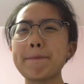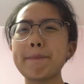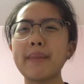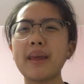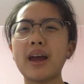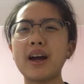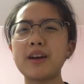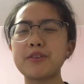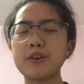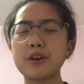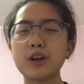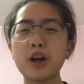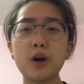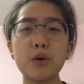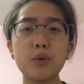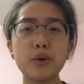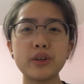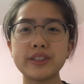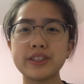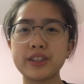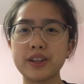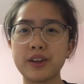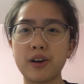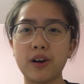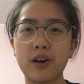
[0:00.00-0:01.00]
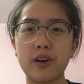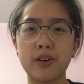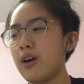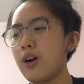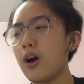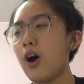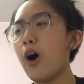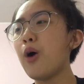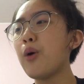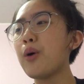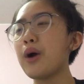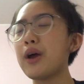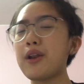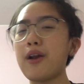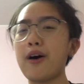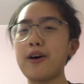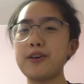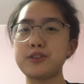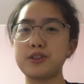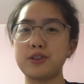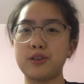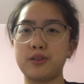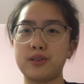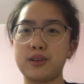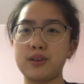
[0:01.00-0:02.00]
I forgot what's it called. Oh, and
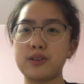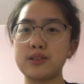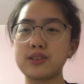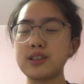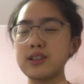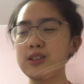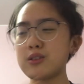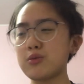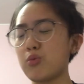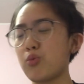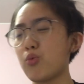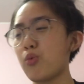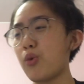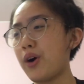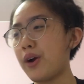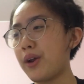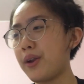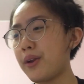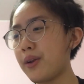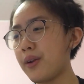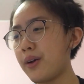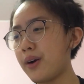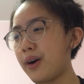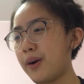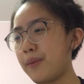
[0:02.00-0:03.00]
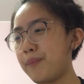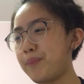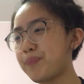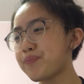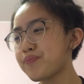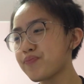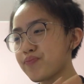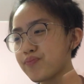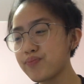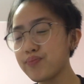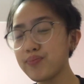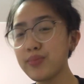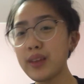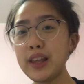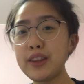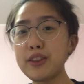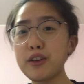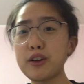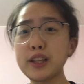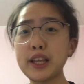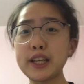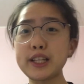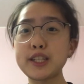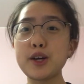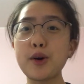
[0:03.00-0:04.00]
also, there's this one, there
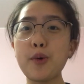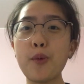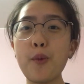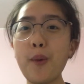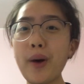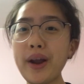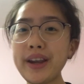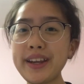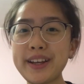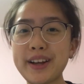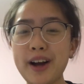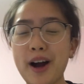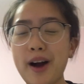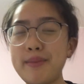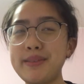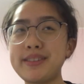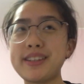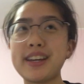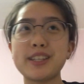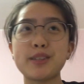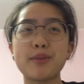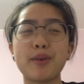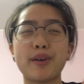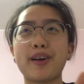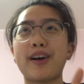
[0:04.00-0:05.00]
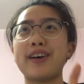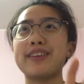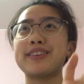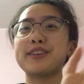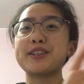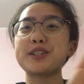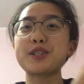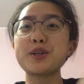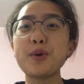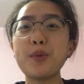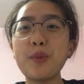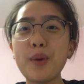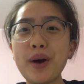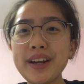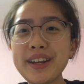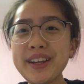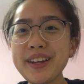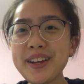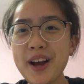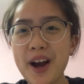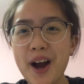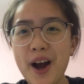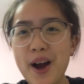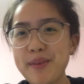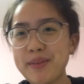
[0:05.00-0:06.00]
are like 20 comments. I swear to God, there are 20
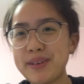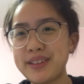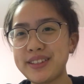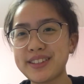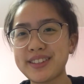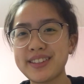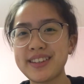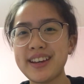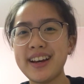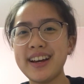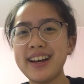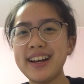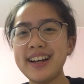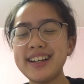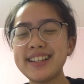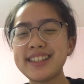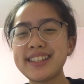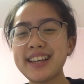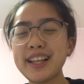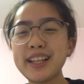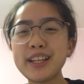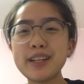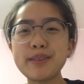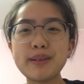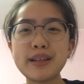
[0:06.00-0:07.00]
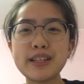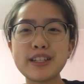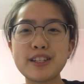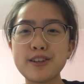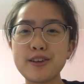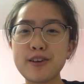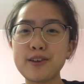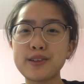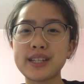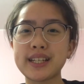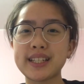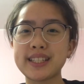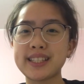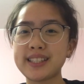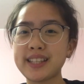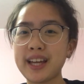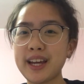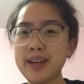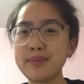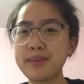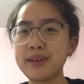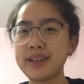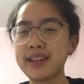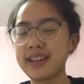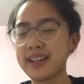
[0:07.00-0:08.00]
comments telling me to use
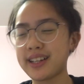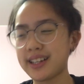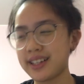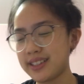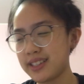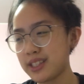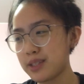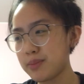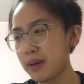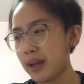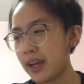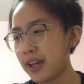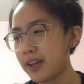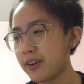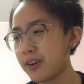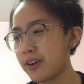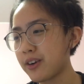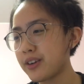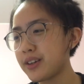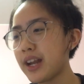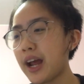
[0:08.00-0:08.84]
excitement against Painter.